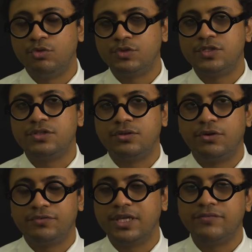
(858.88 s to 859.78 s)
most
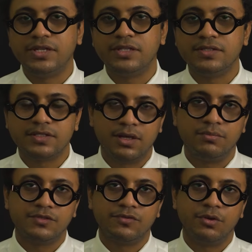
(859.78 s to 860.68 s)
of the evidence
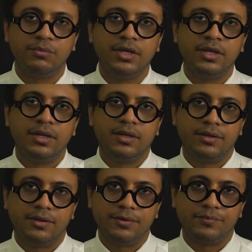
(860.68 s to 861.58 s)
comes from
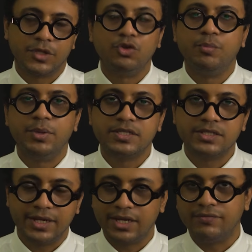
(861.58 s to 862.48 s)

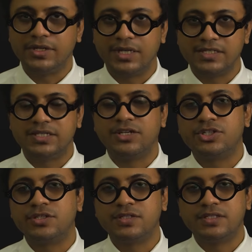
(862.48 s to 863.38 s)
robust cadaveric
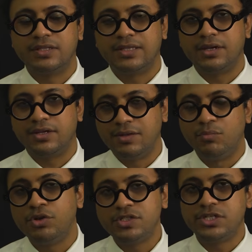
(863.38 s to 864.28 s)
dissections that
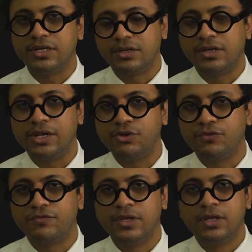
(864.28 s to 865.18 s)
demonstrate a kind
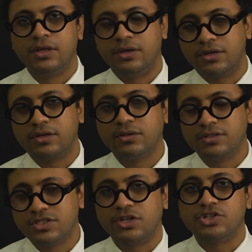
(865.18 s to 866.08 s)
of
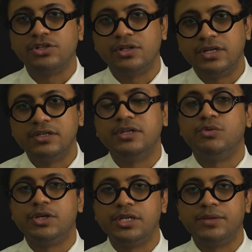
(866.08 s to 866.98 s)
structural
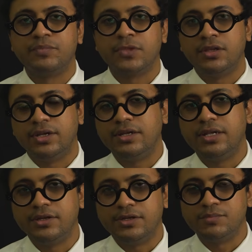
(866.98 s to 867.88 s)
continuity, right,
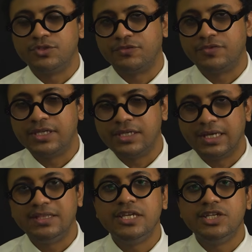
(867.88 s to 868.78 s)
in terms of
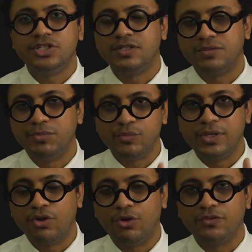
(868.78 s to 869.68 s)
the adhesions
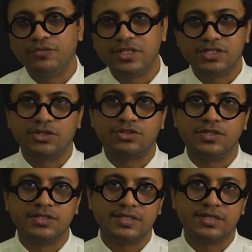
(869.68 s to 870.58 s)
between all of these
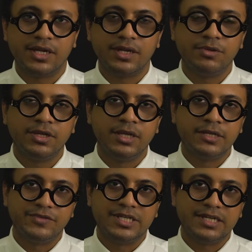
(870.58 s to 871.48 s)
structures described.
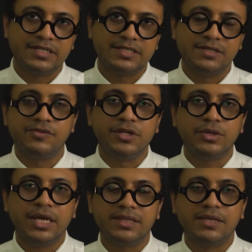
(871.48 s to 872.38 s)
Whereas if we
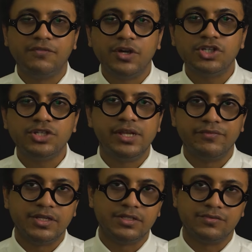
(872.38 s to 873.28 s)
look at the functional
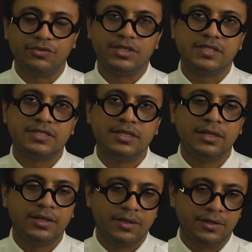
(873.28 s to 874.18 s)
evidence for this,
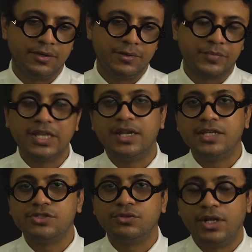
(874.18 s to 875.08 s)

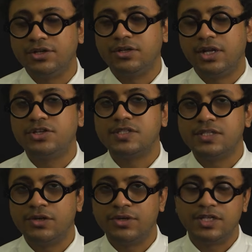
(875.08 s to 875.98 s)

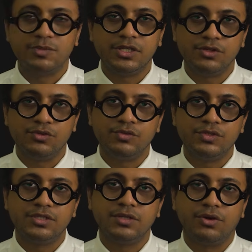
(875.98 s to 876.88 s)
ultrasound has been
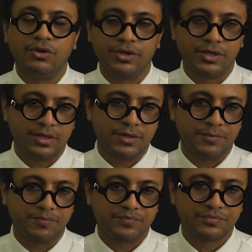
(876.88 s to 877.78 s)
used, or
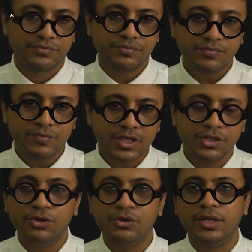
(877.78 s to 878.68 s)

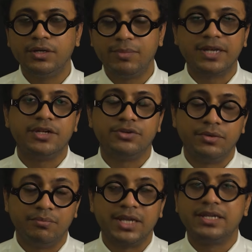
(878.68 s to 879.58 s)

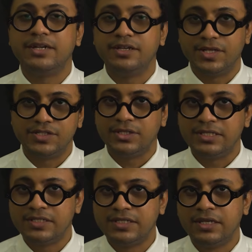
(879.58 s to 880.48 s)
magnetic
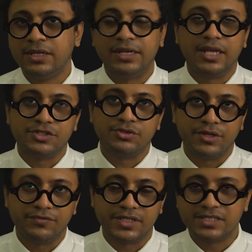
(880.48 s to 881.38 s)
resonance
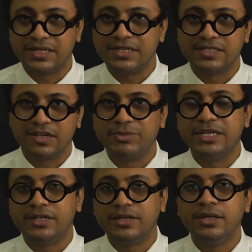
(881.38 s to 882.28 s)
elastographic studies have
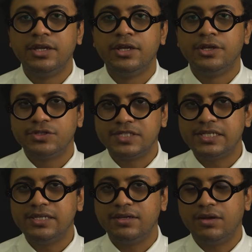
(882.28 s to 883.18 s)
been done to
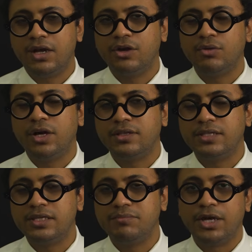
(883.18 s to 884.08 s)
see how are
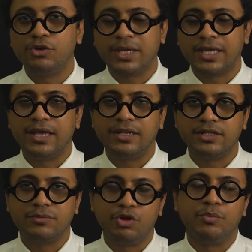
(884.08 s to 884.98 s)
the
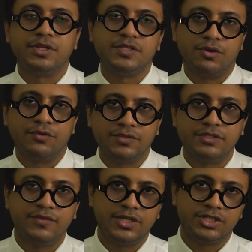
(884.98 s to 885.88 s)
biomechanical properties of
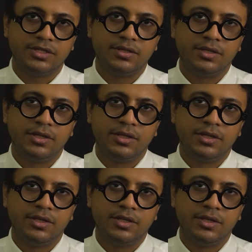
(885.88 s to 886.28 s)
this fascia.